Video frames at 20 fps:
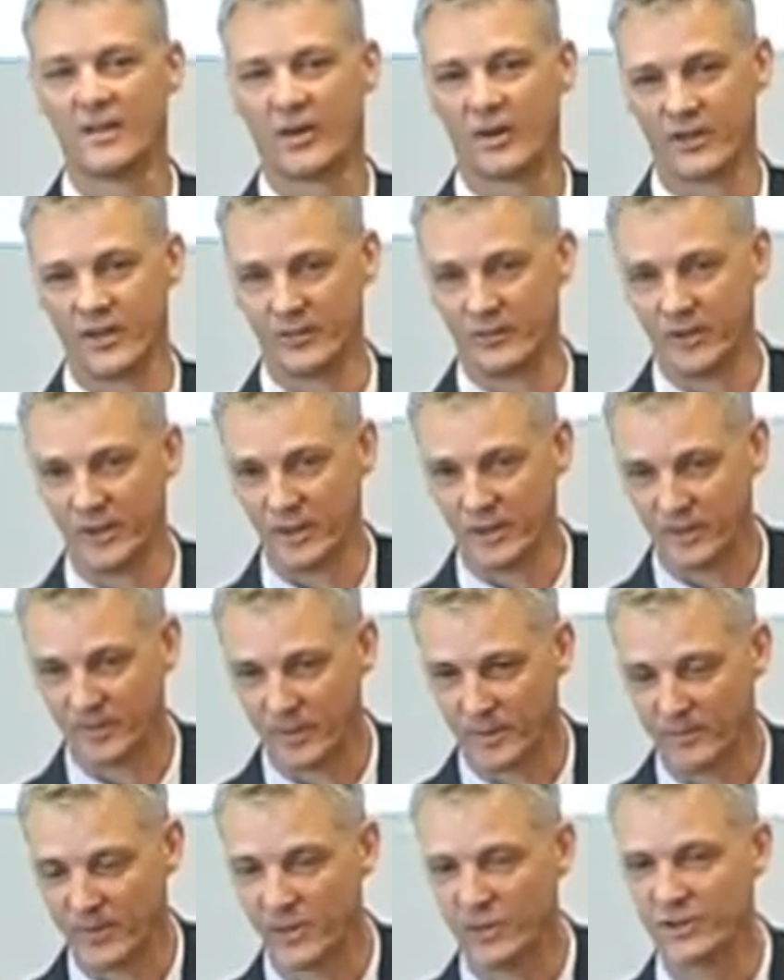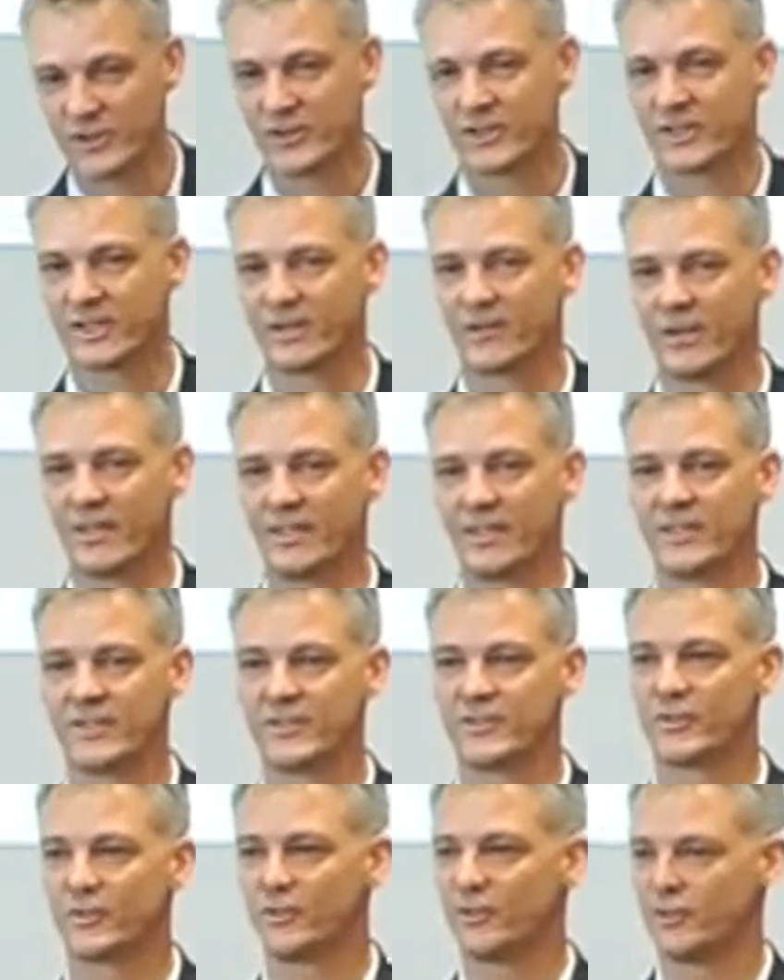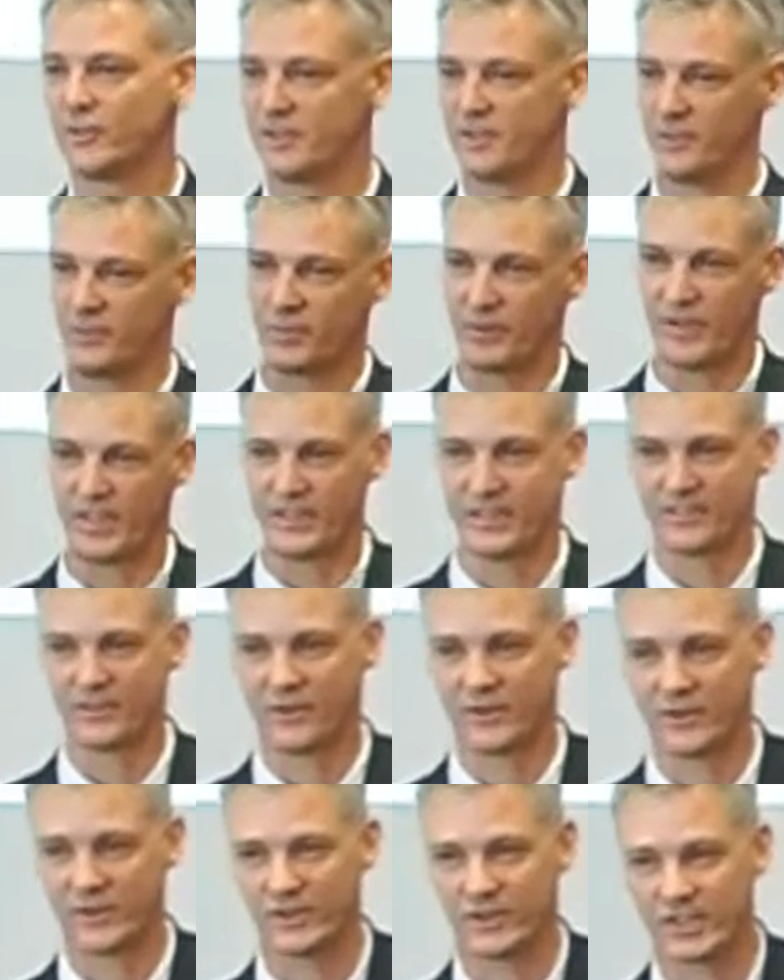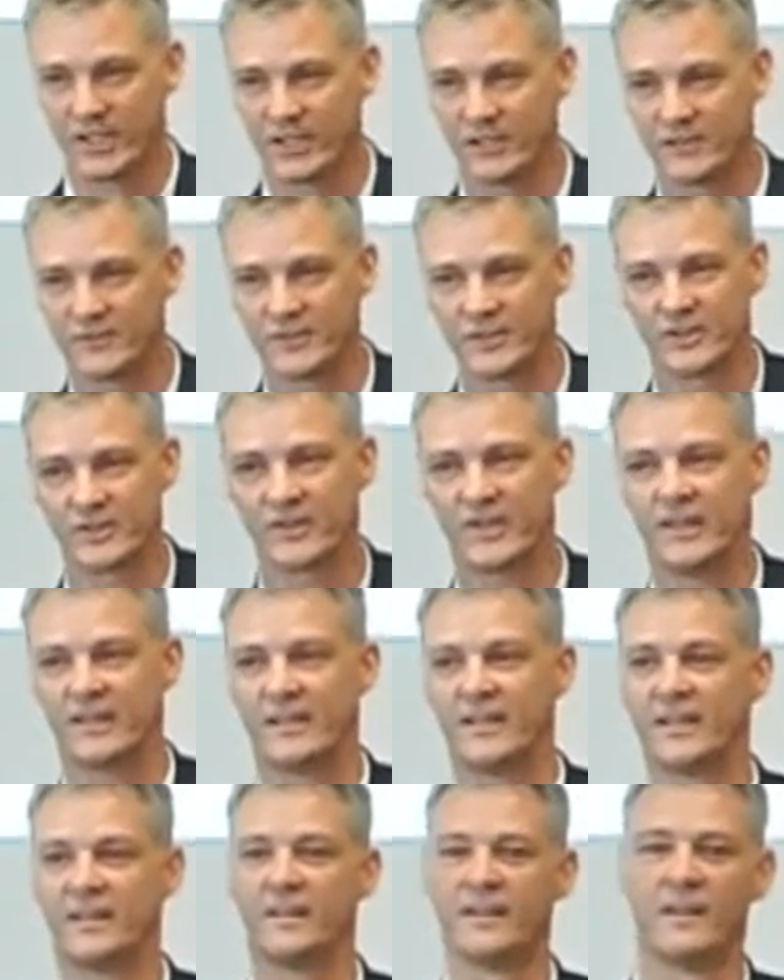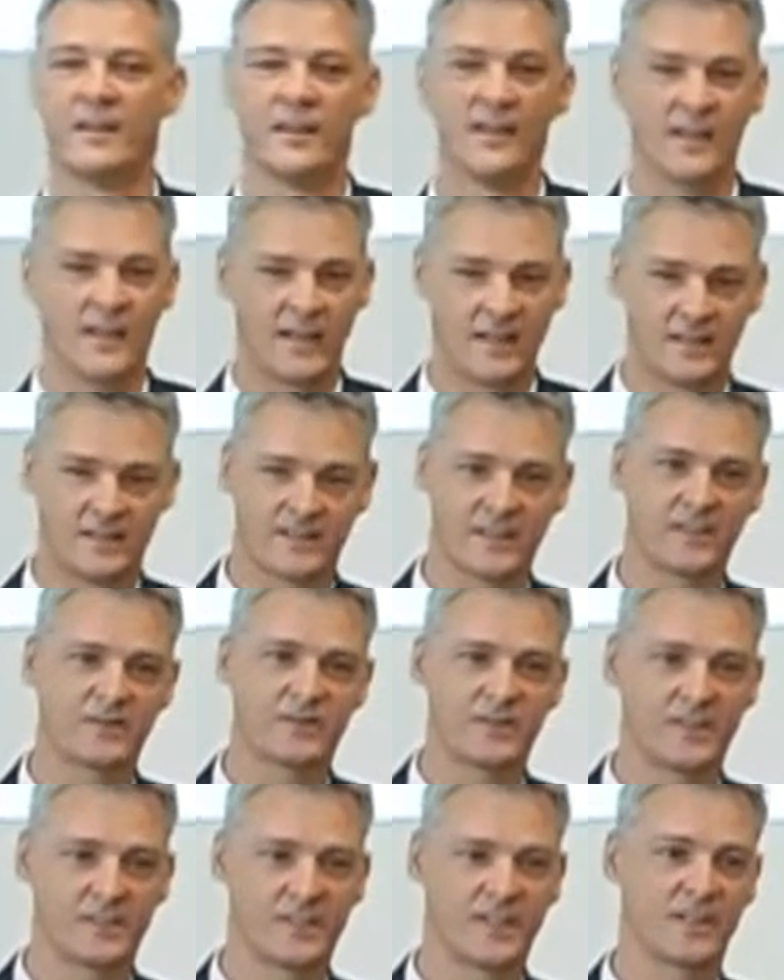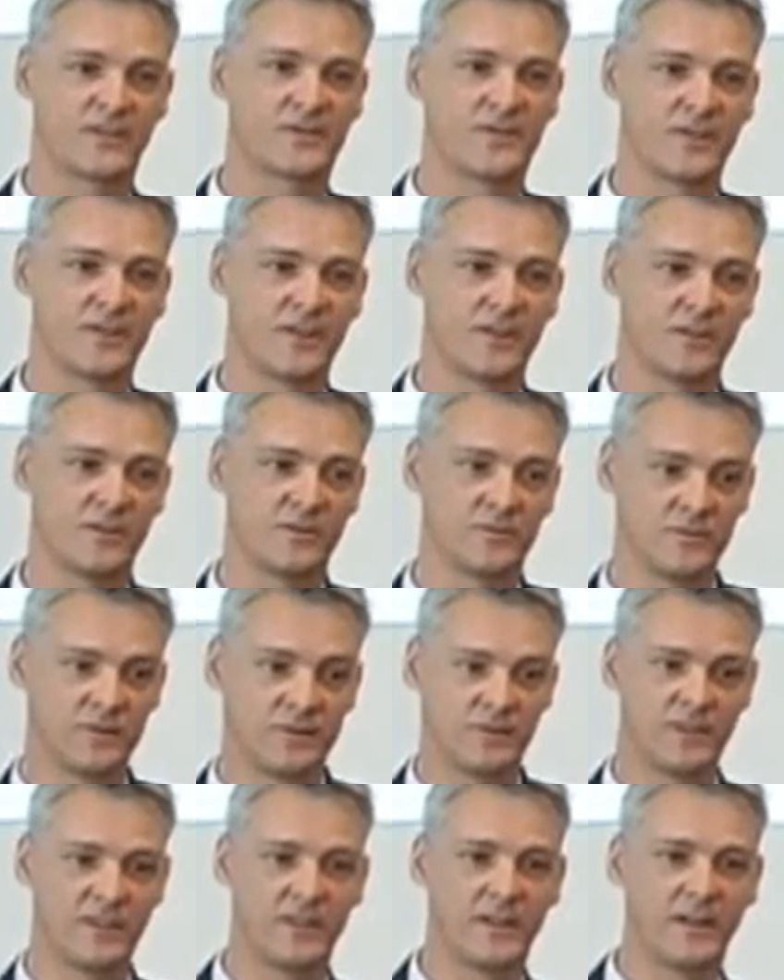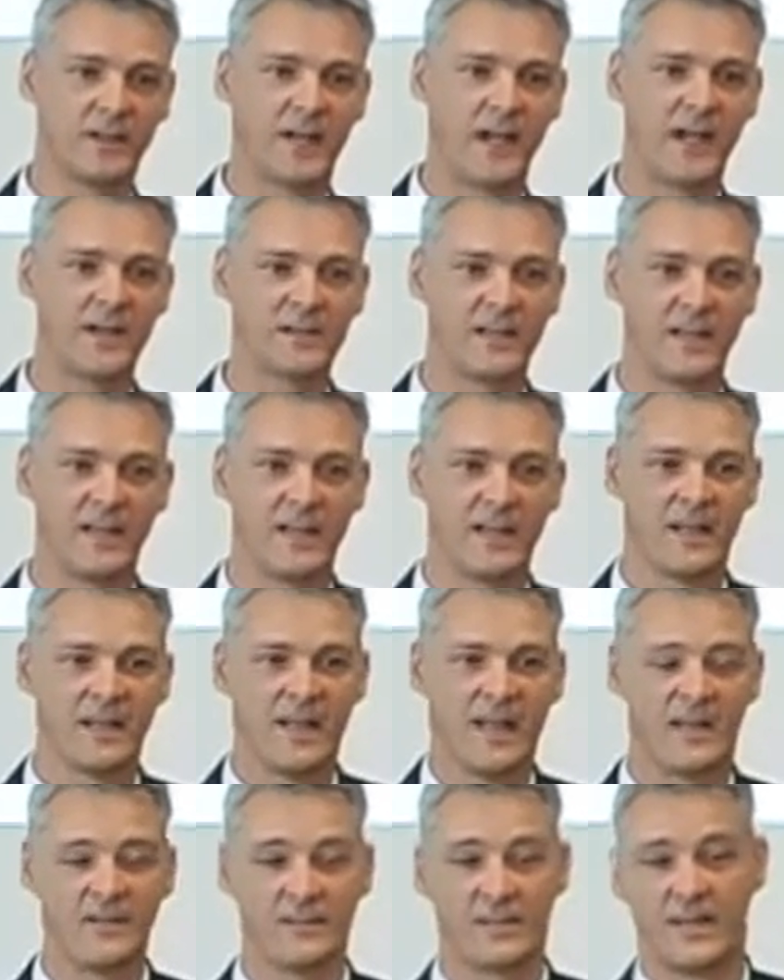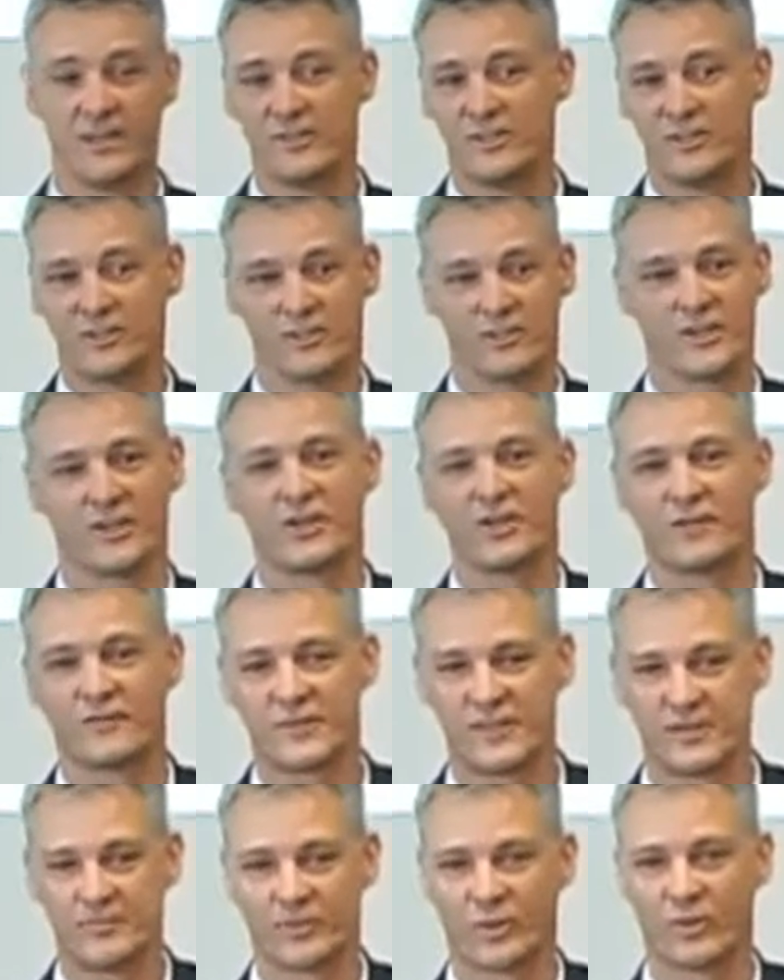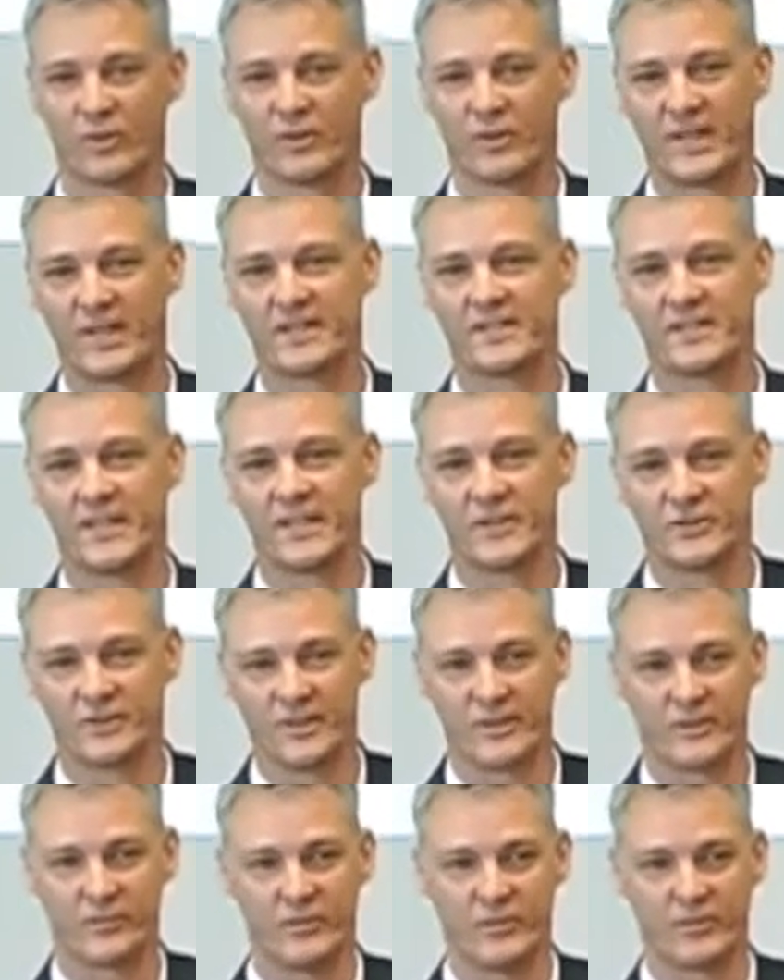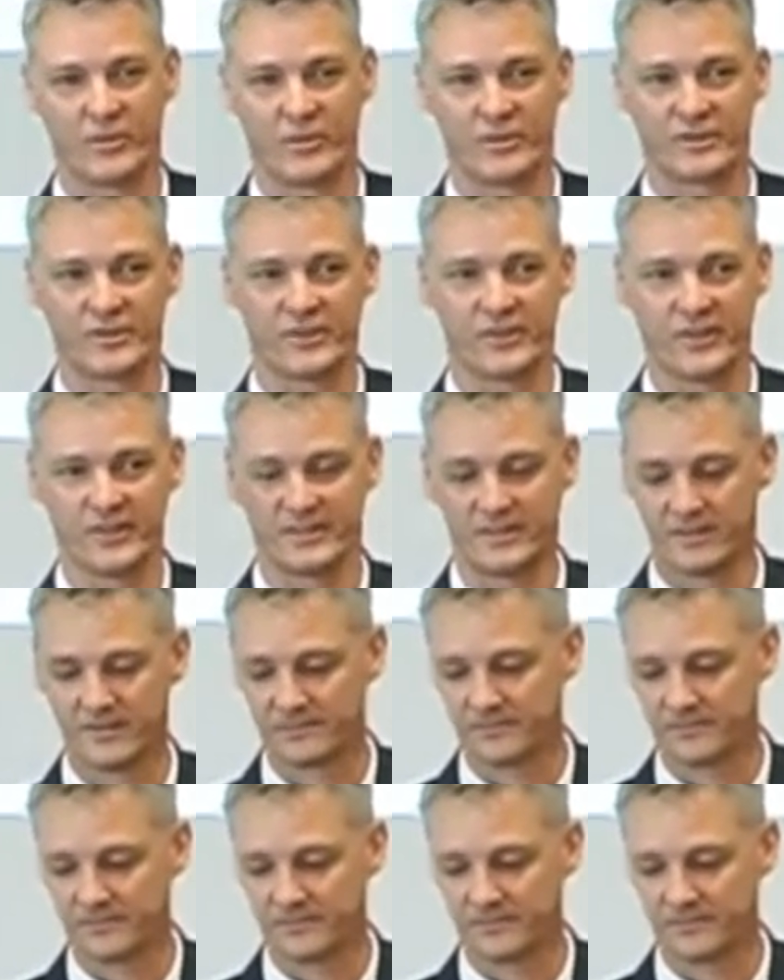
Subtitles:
Are they running the promotions correctly in store? Is the pricing on the shelves correctly, etc., etc. So you can obviously pull all that data and report on it.